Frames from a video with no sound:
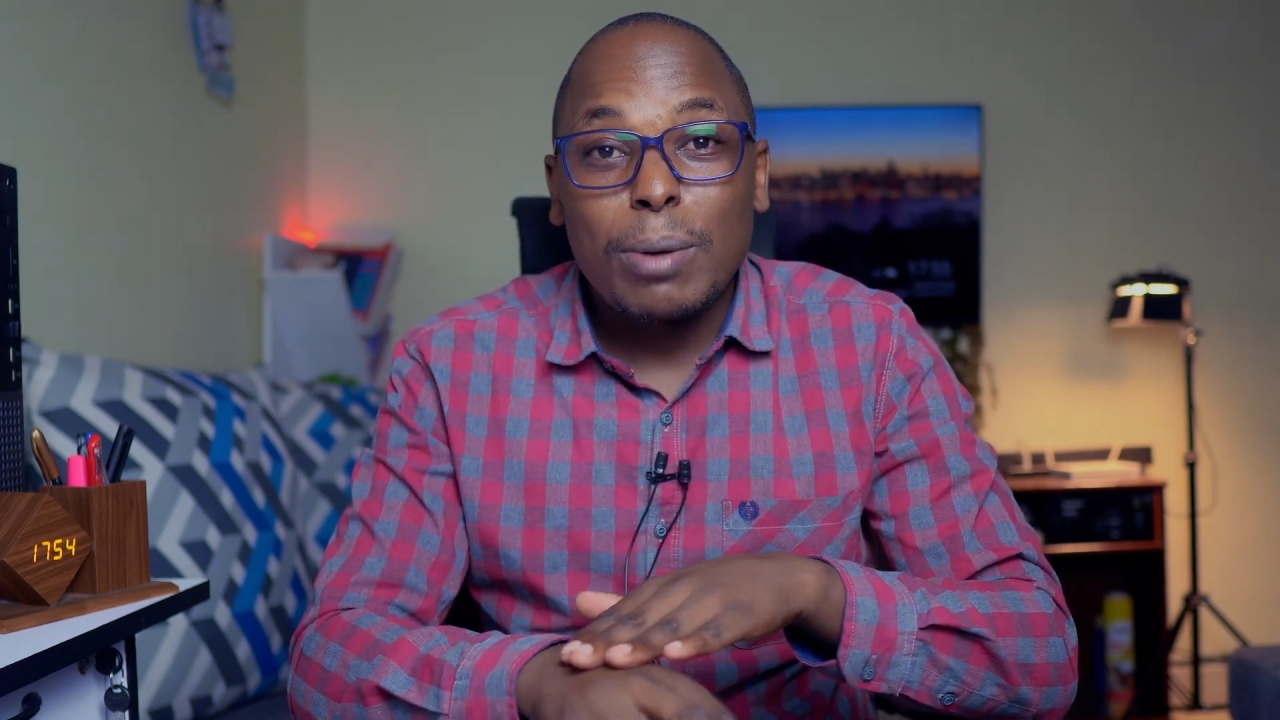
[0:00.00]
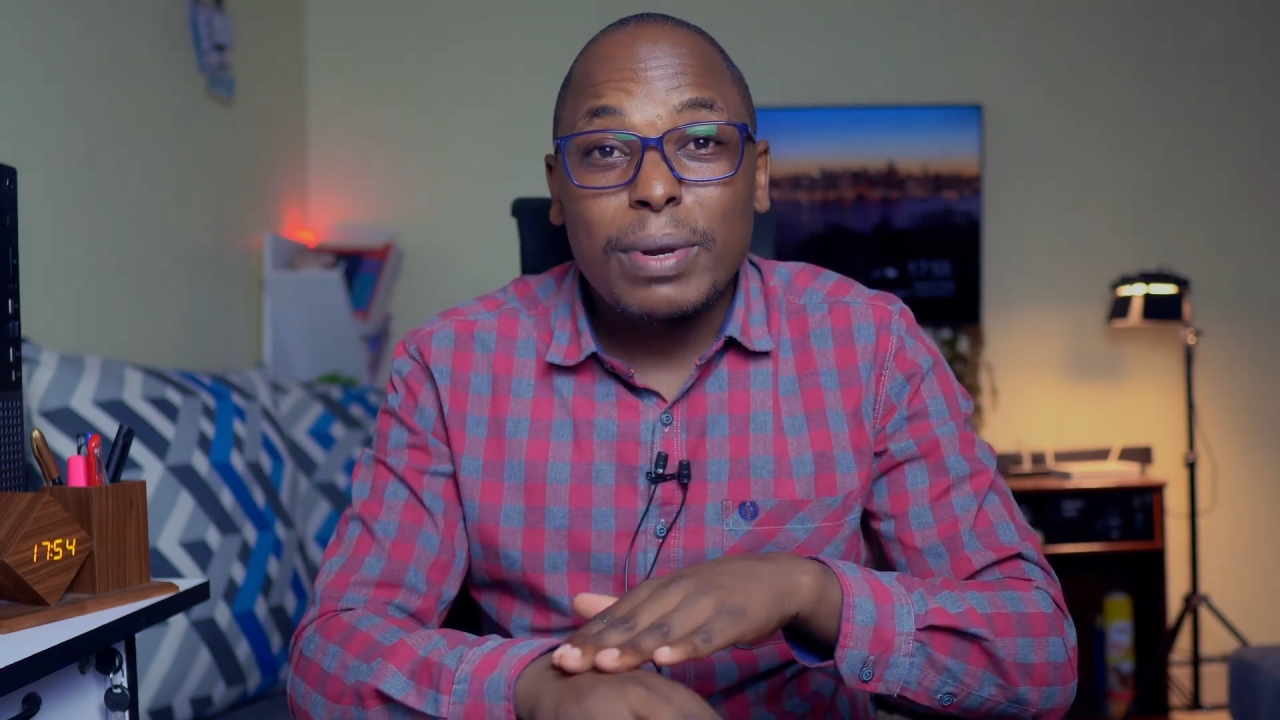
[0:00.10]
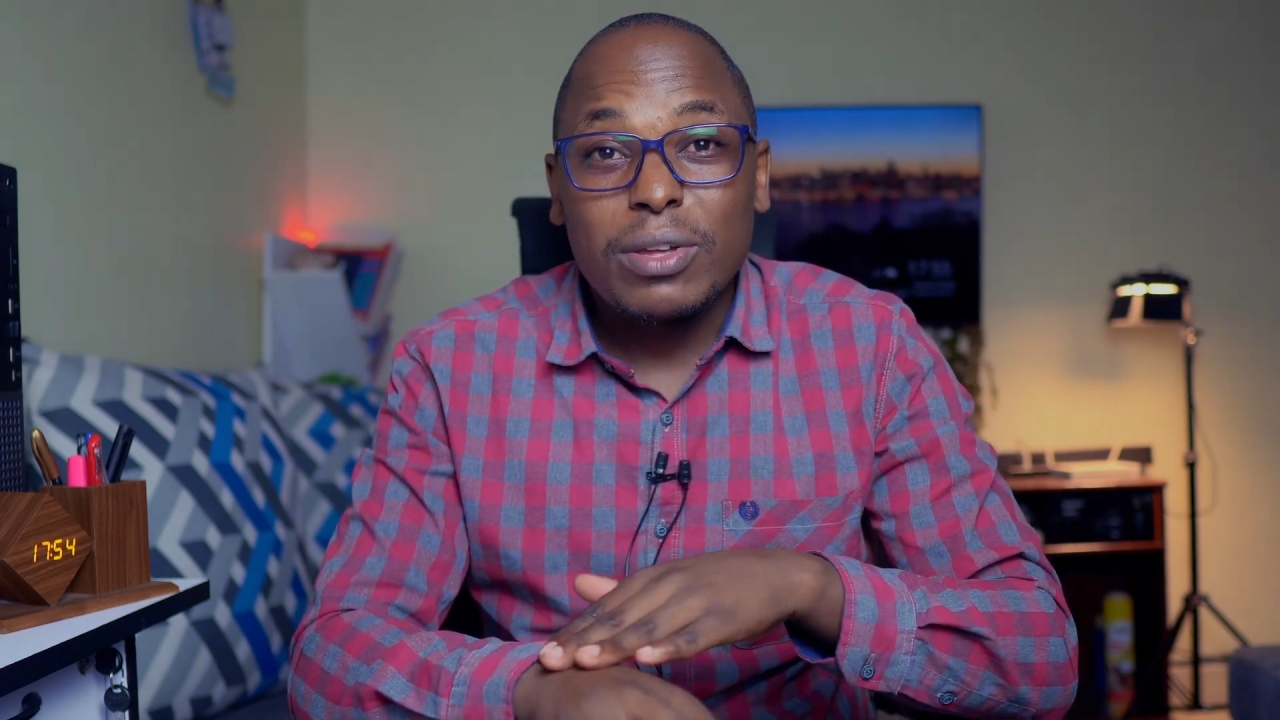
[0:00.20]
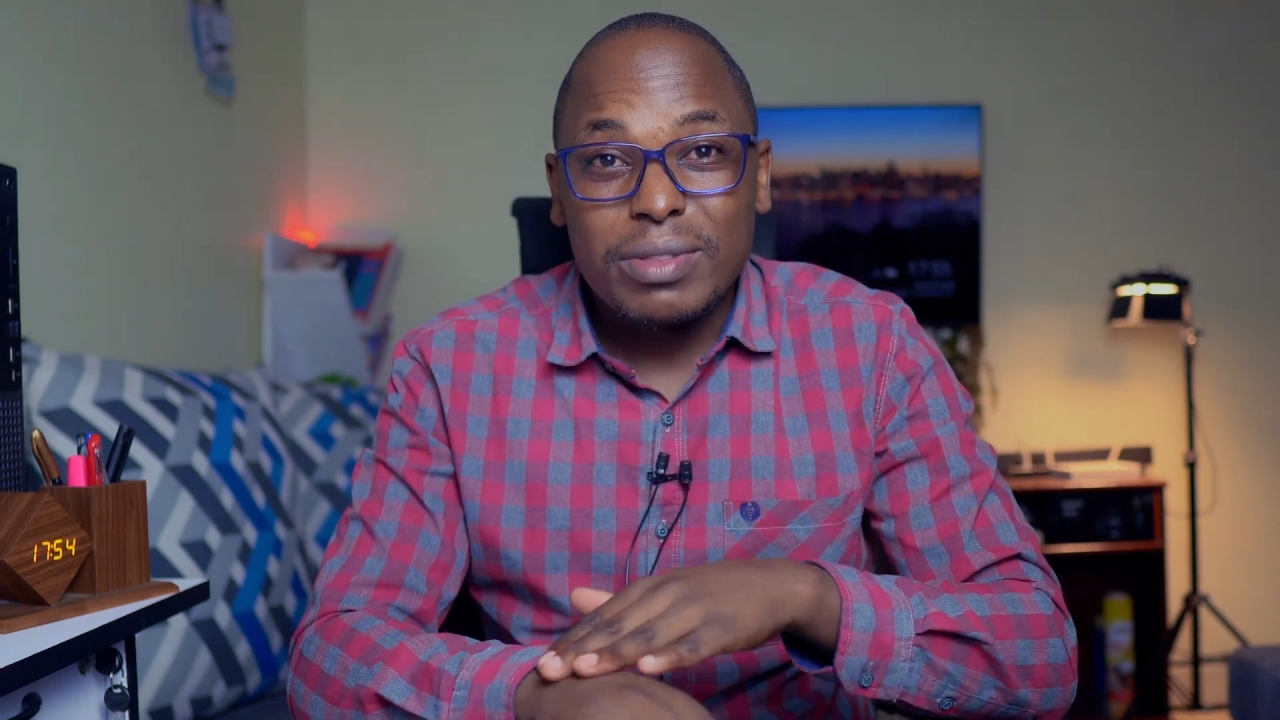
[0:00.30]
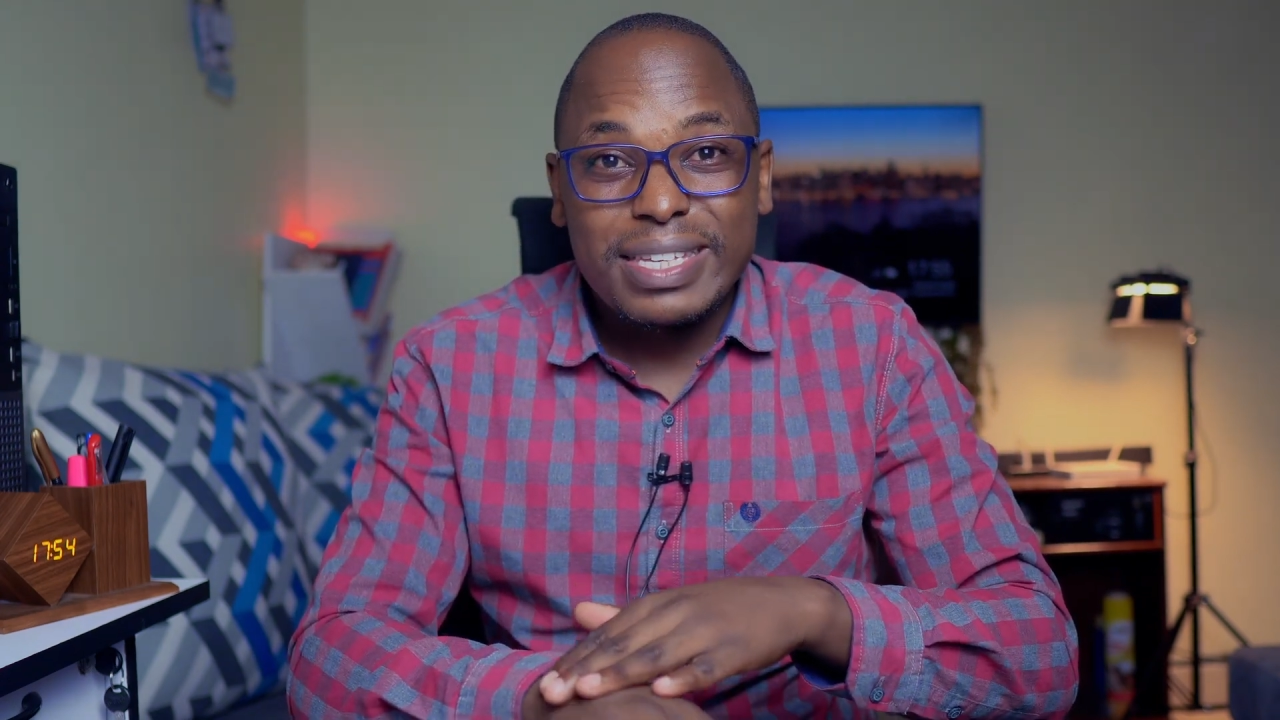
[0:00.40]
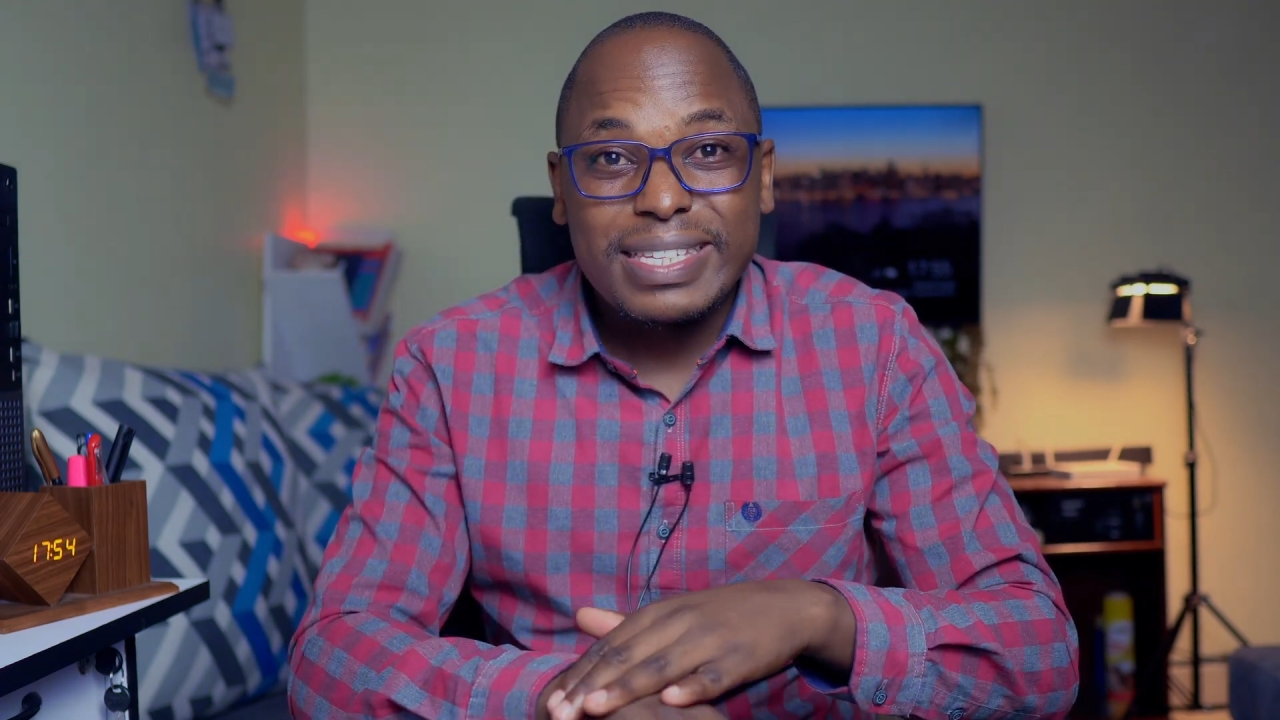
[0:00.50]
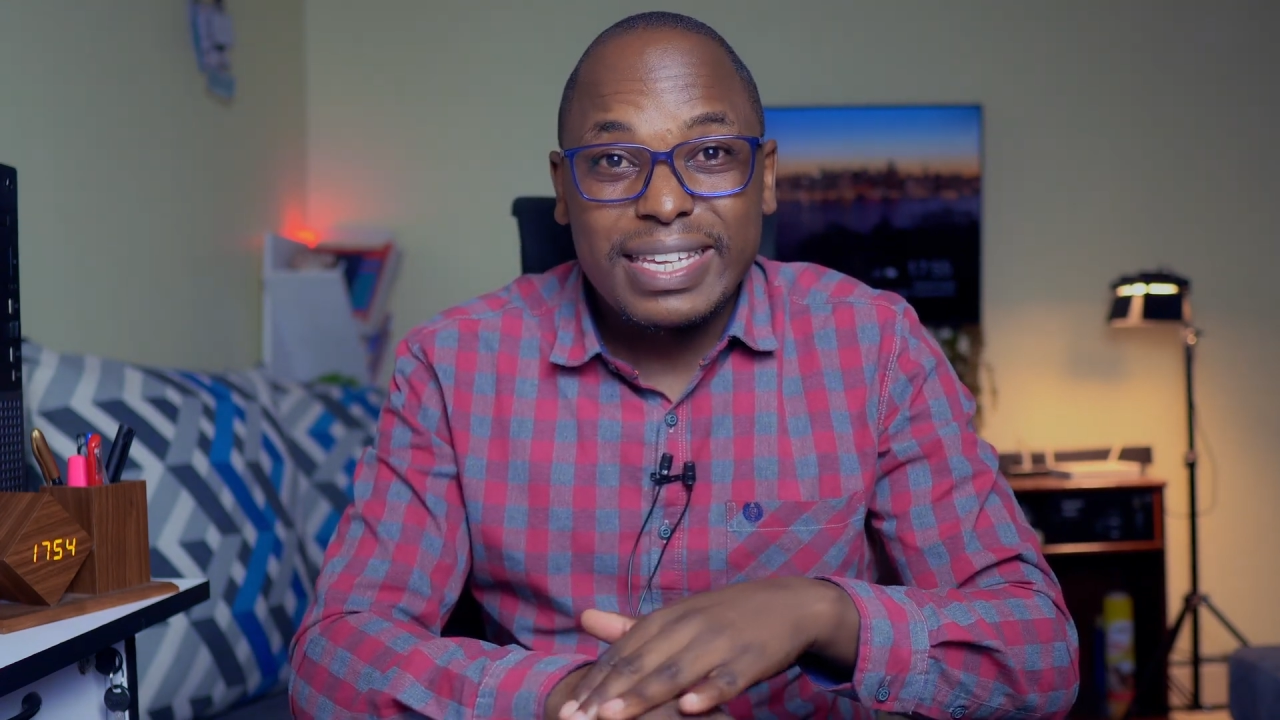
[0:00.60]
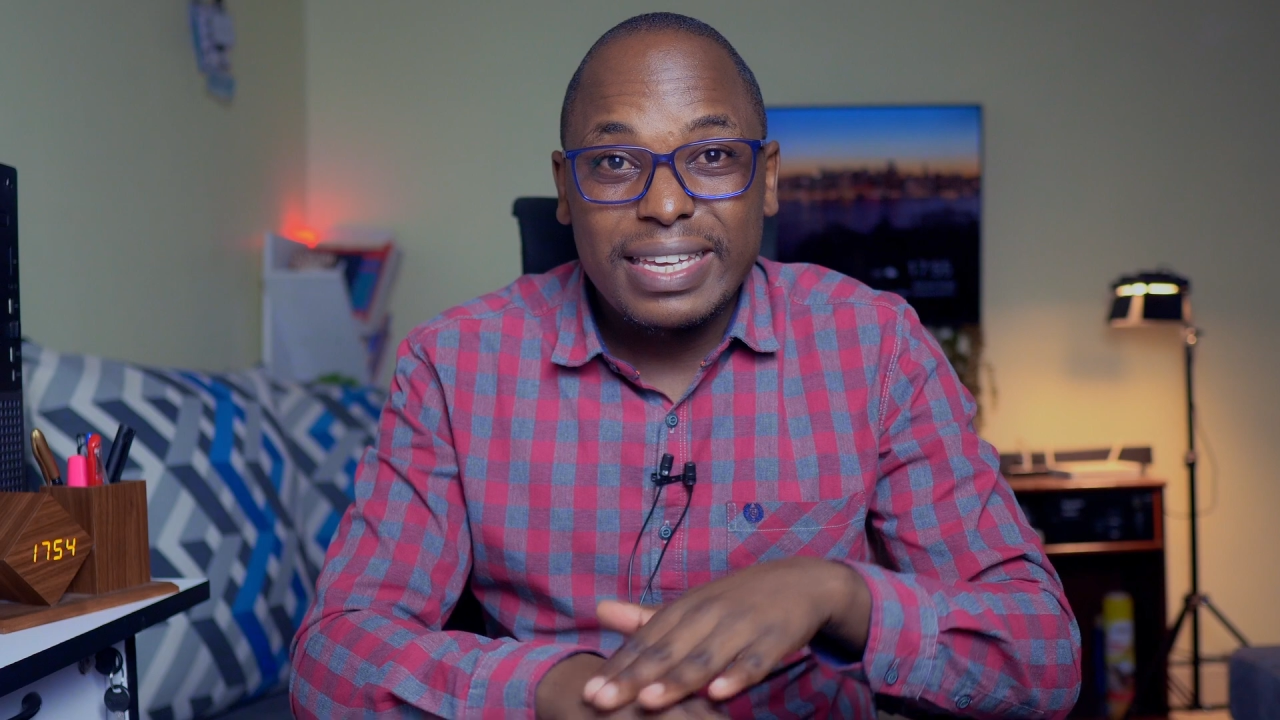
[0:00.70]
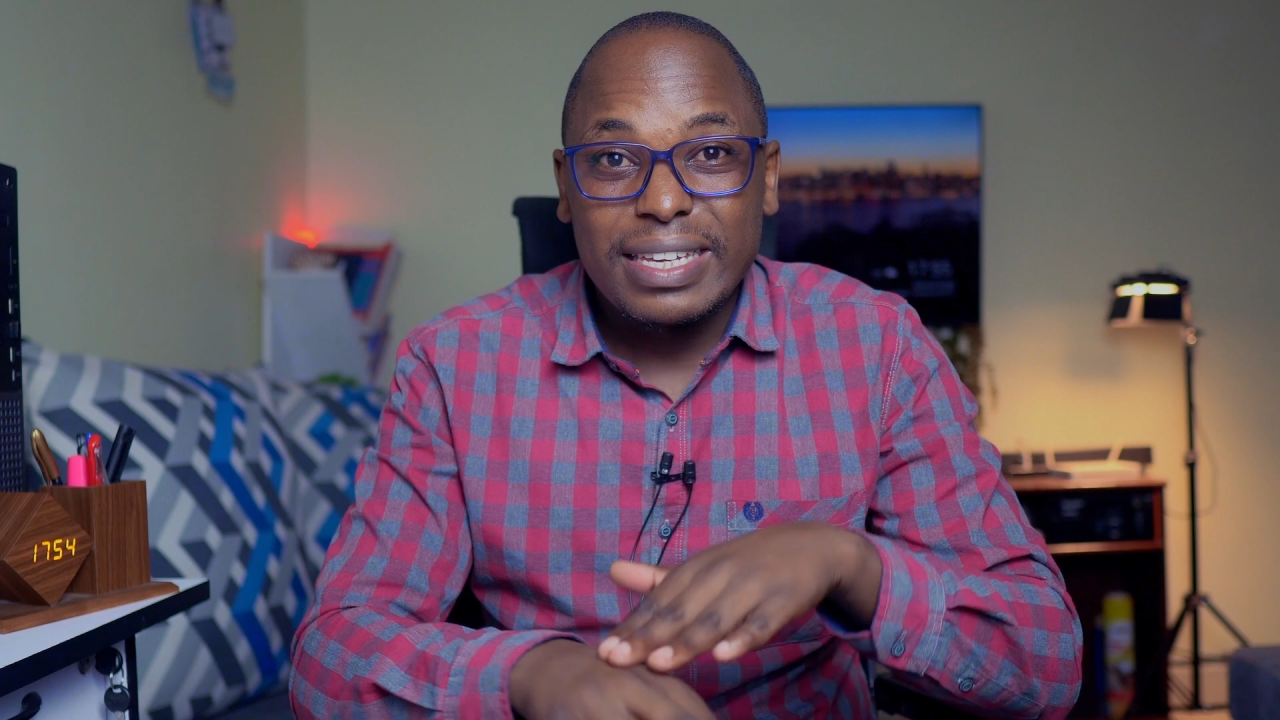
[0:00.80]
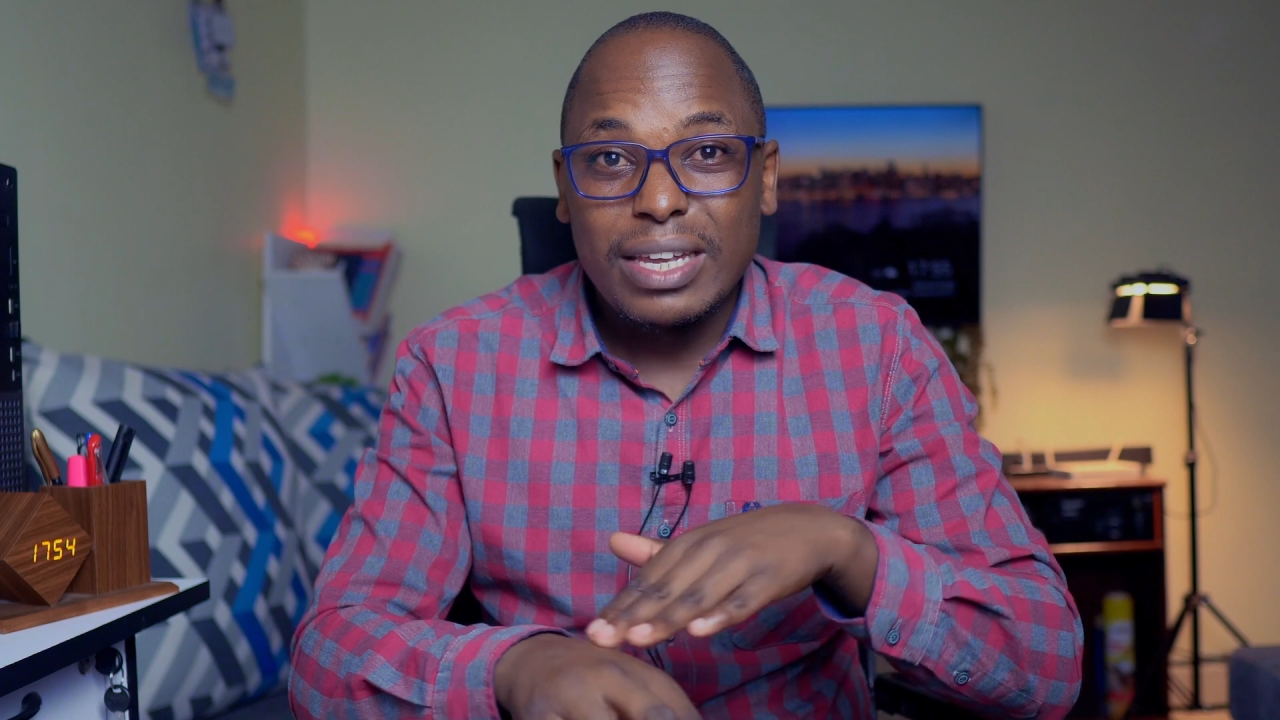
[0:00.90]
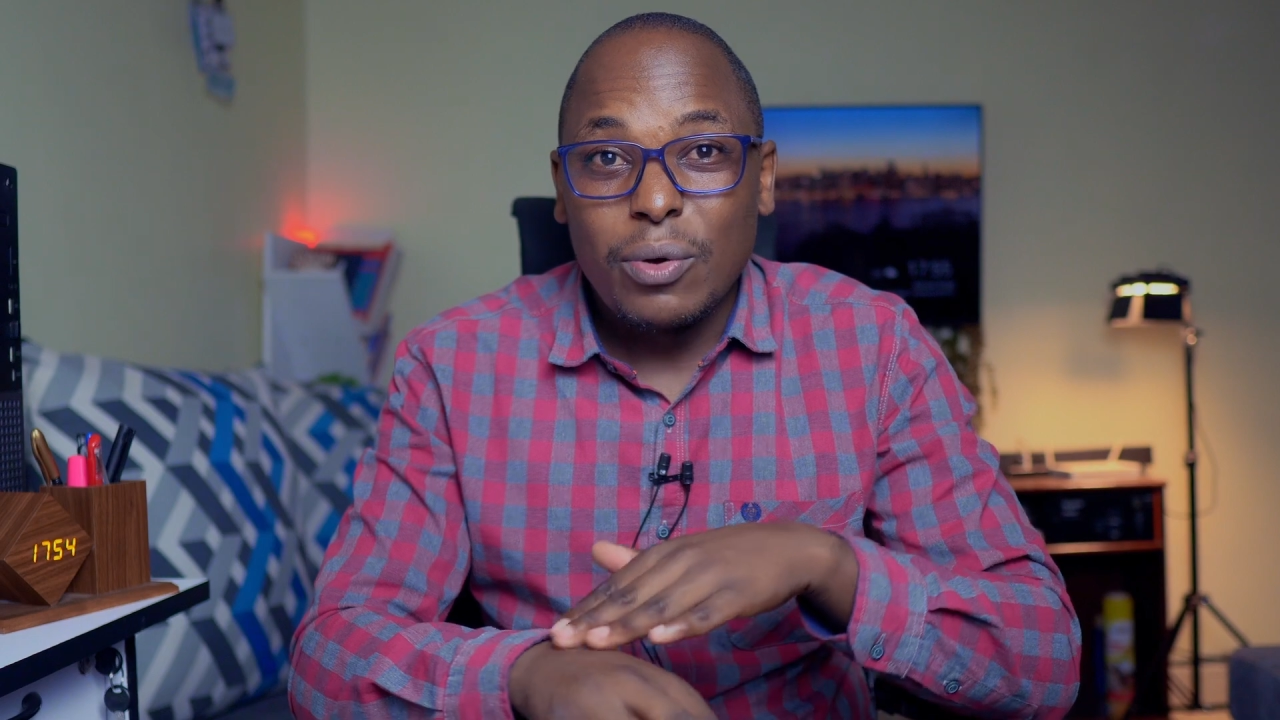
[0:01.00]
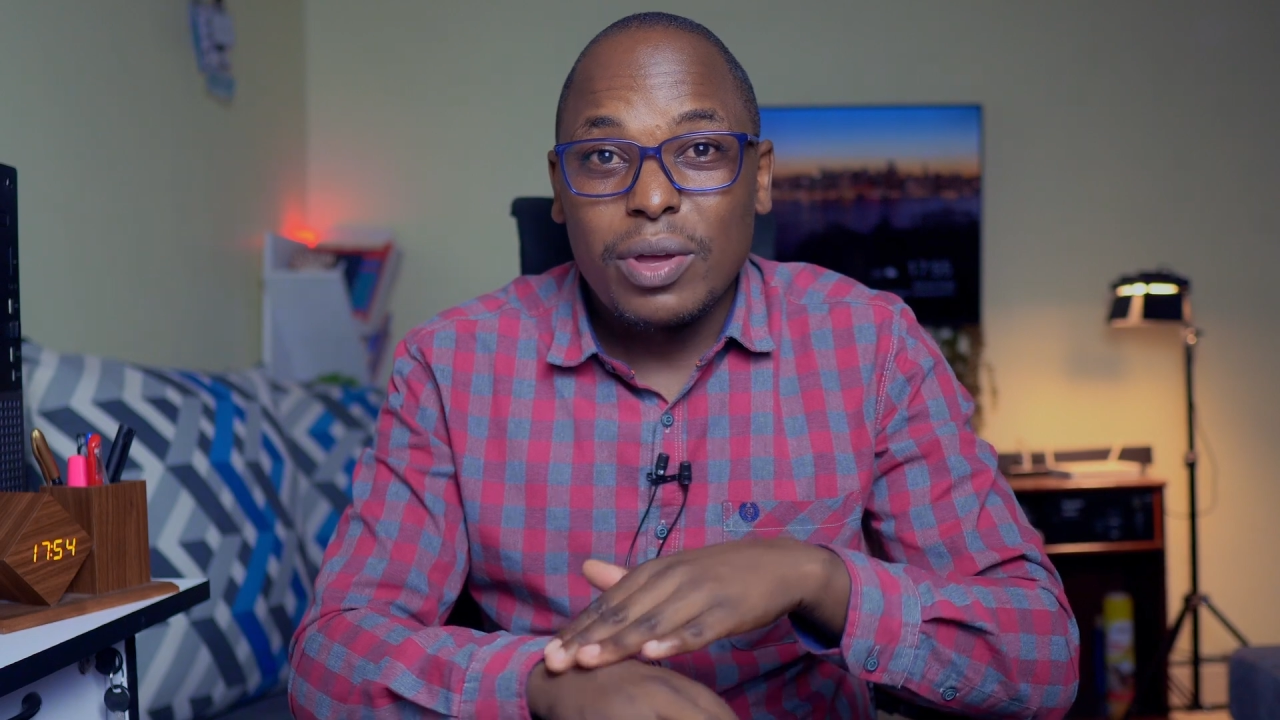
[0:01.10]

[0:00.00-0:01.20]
apply on the skin